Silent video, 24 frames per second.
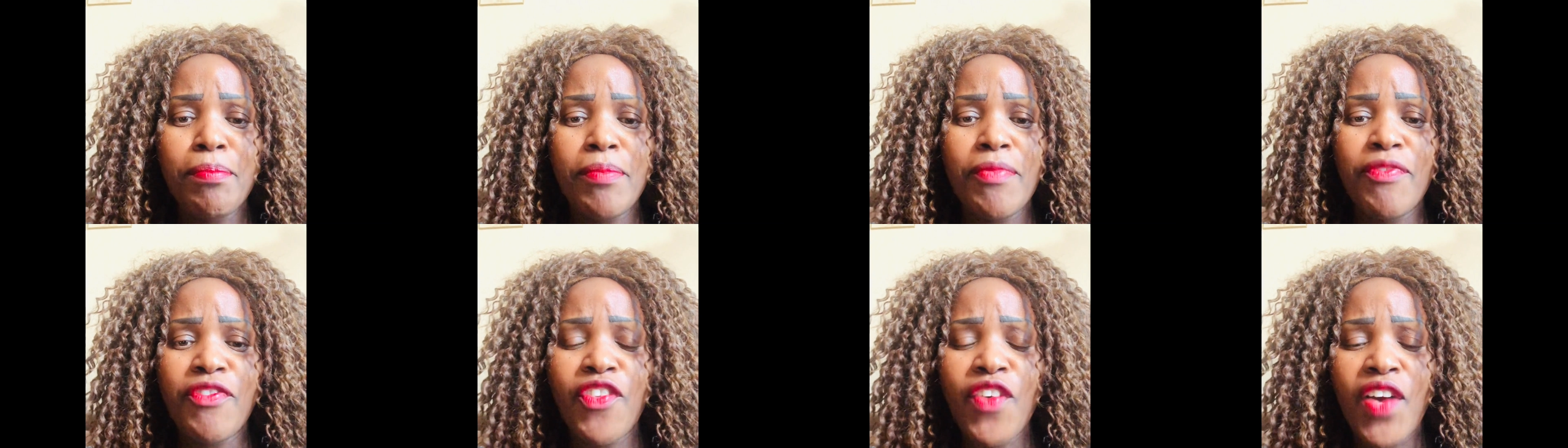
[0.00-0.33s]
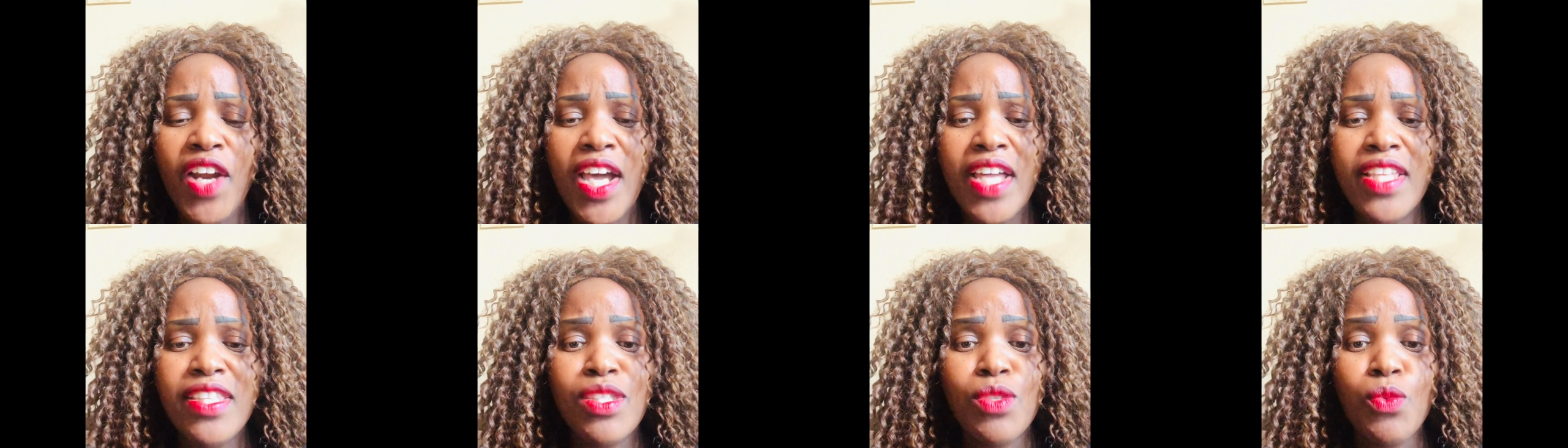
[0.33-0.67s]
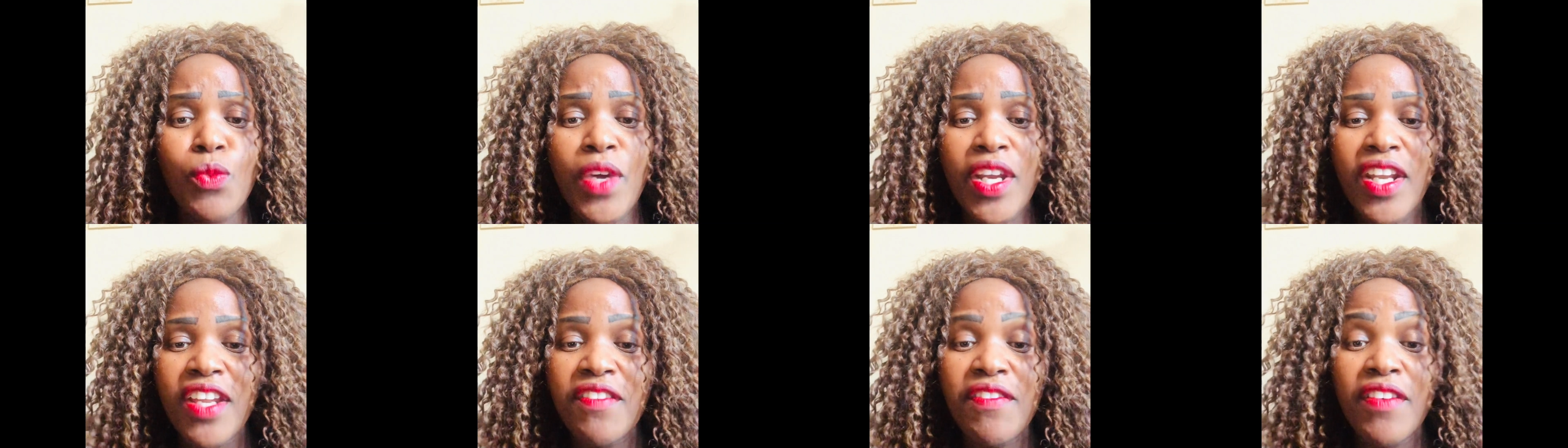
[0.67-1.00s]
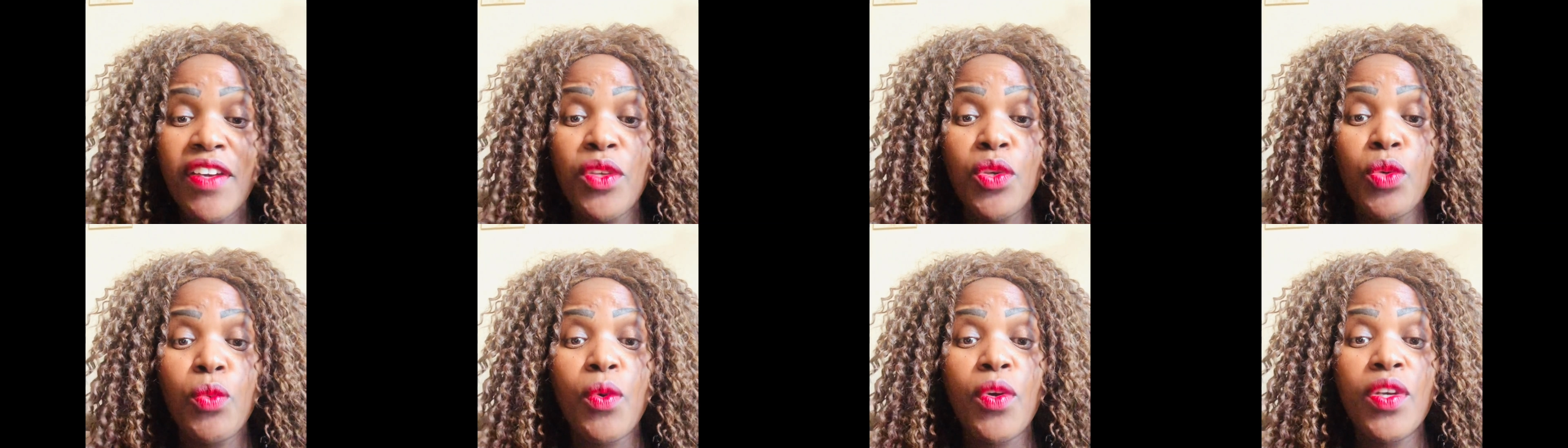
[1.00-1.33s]
France, wherever
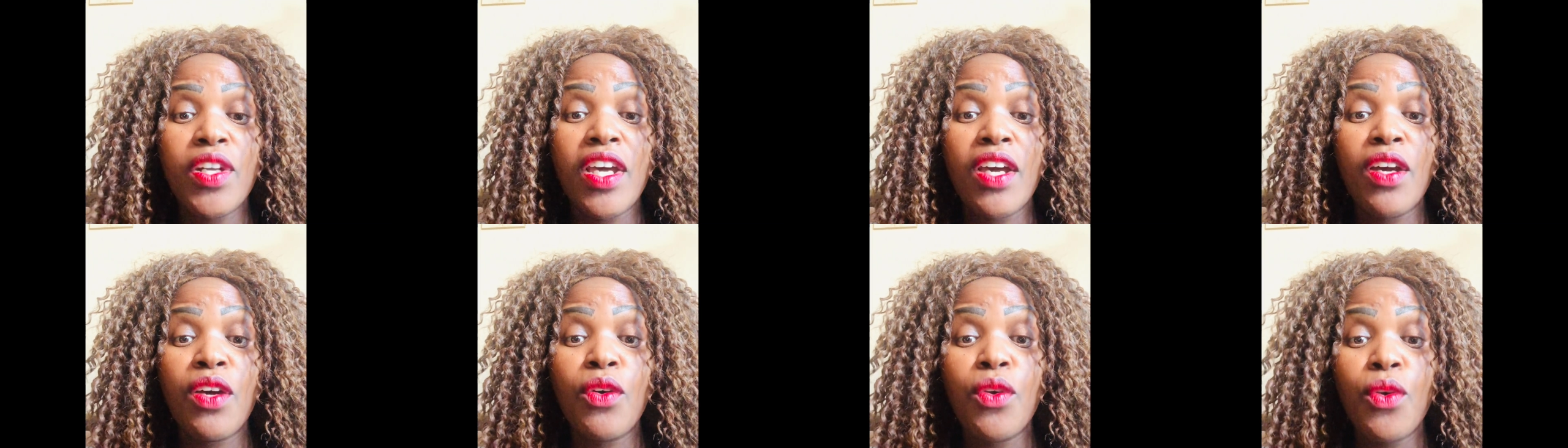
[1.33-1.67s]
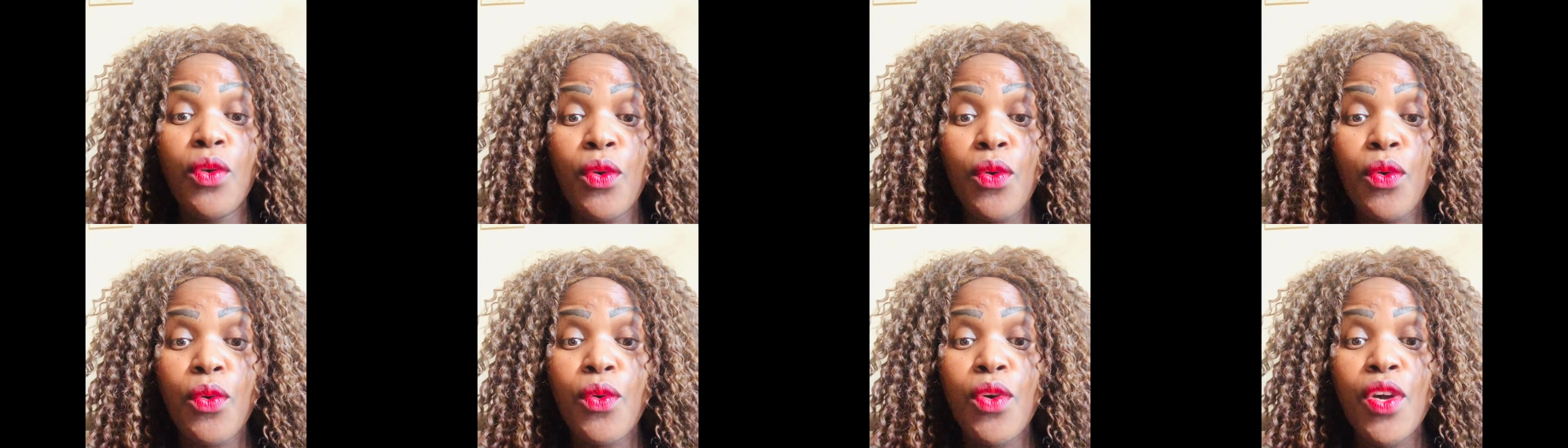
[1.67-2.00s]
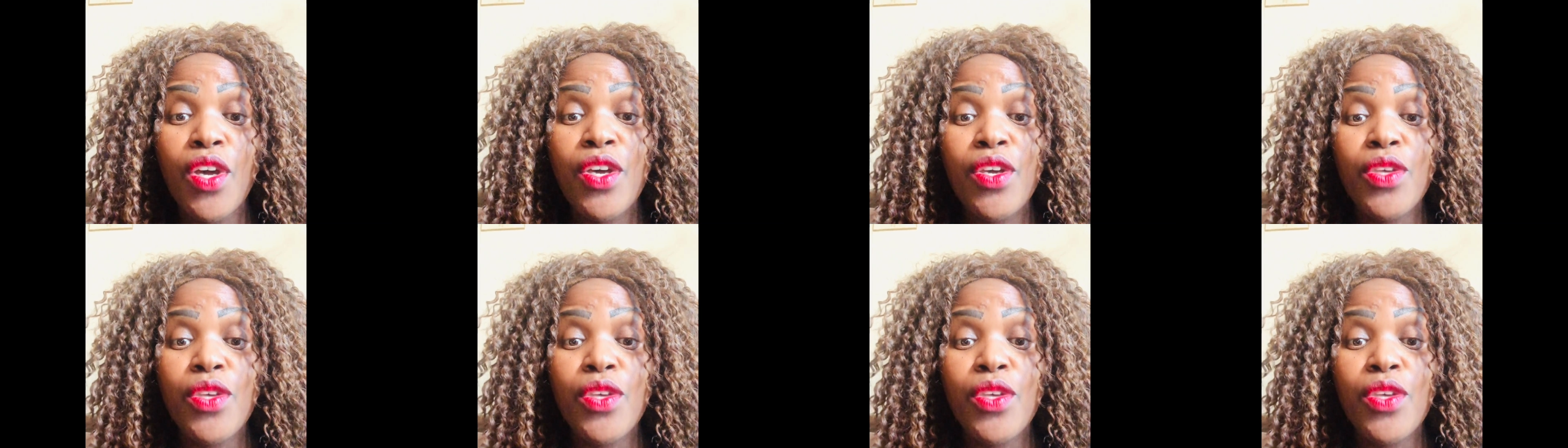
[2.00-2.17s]
you wanna go,